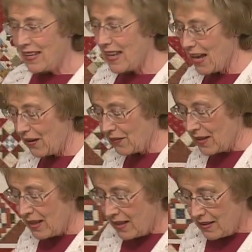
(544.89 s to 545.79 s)
Now,
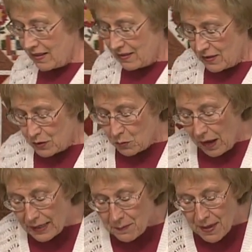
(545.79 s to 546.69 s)
you
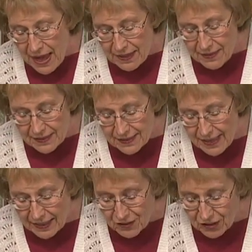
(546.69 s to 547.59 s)
want to make the
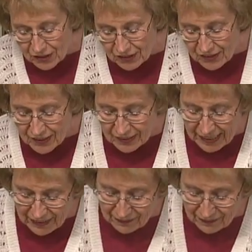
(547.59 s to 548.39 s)
center lay